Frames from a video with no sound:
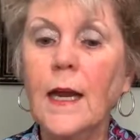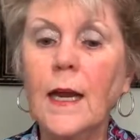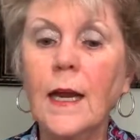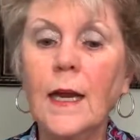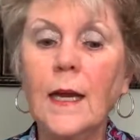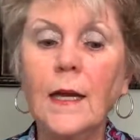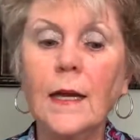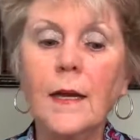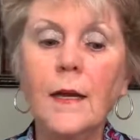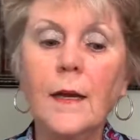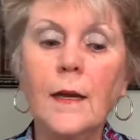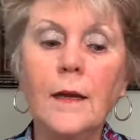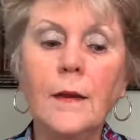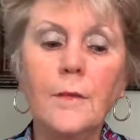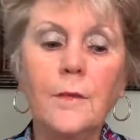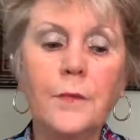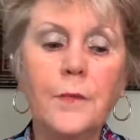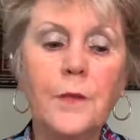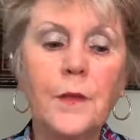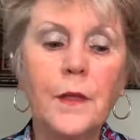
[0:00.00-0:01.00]
And
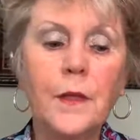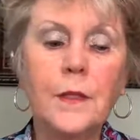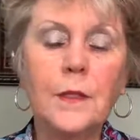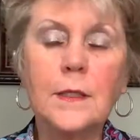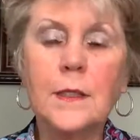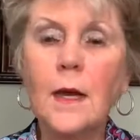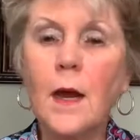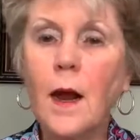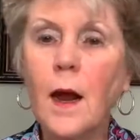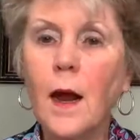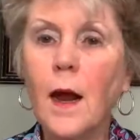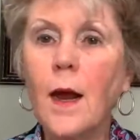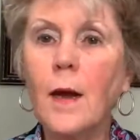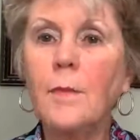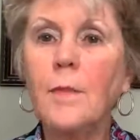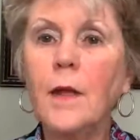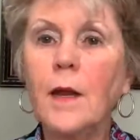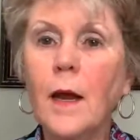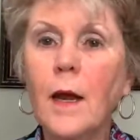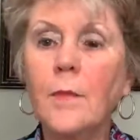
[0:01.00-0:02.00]
the
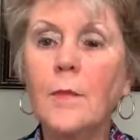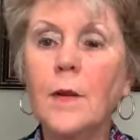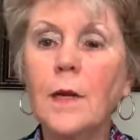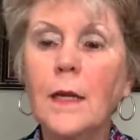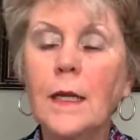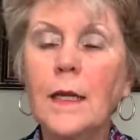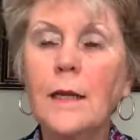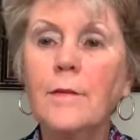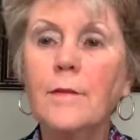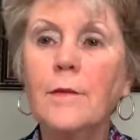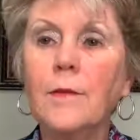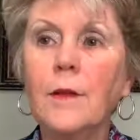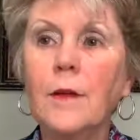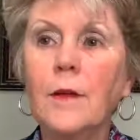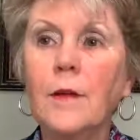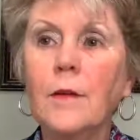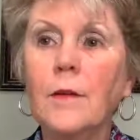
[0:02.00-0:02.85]
time that I believe